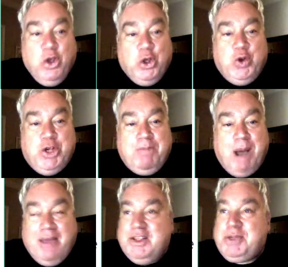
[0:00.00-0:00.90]
you should
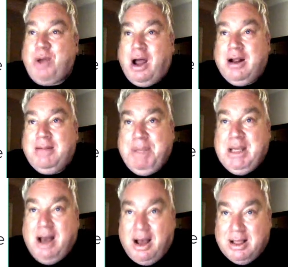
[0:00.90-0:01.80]
buy this product
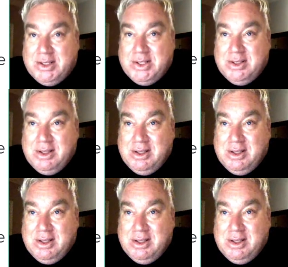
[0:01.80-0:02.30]
because.